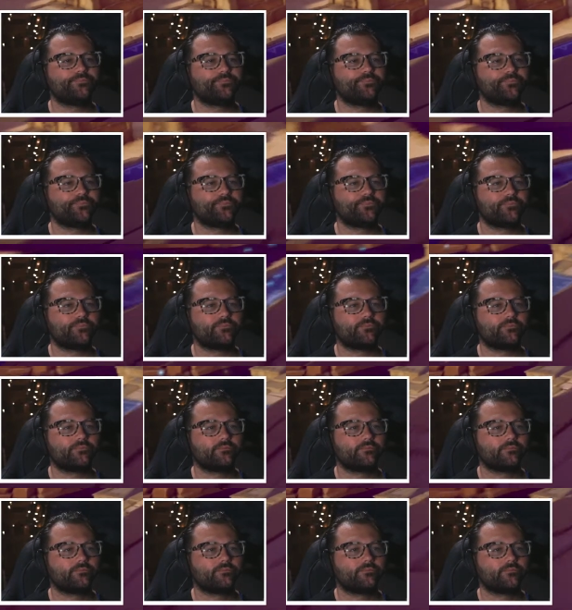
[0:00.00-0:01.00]

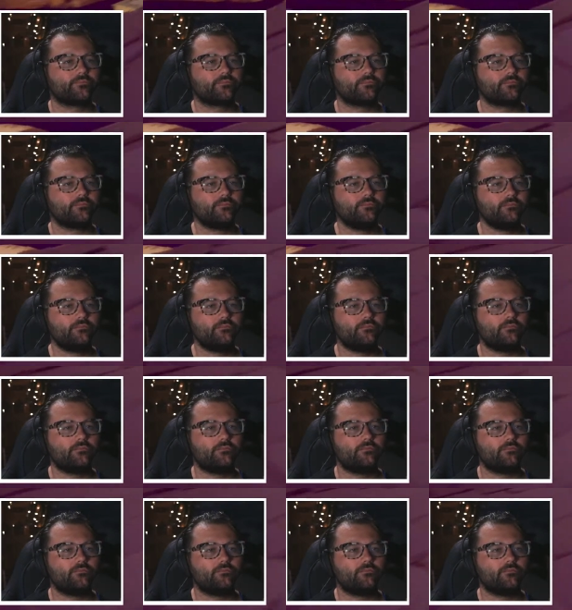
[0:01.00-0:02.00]

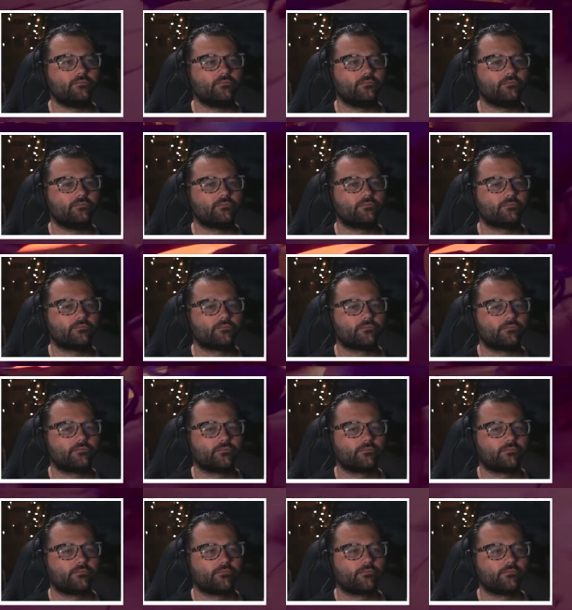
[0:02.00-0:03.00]

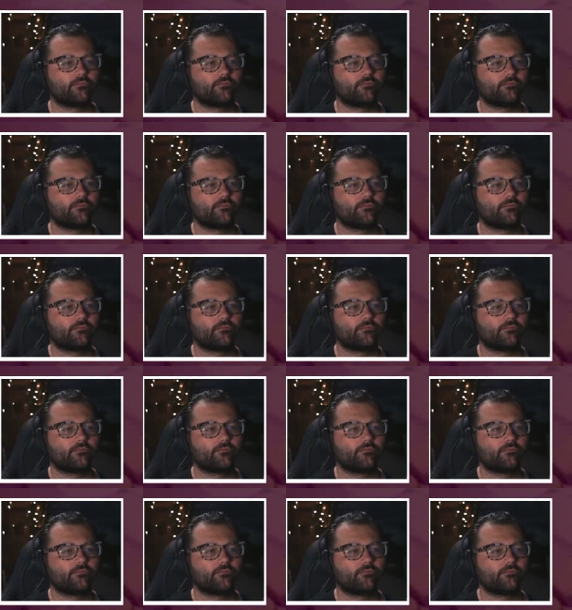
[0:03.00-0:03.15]
[no speech]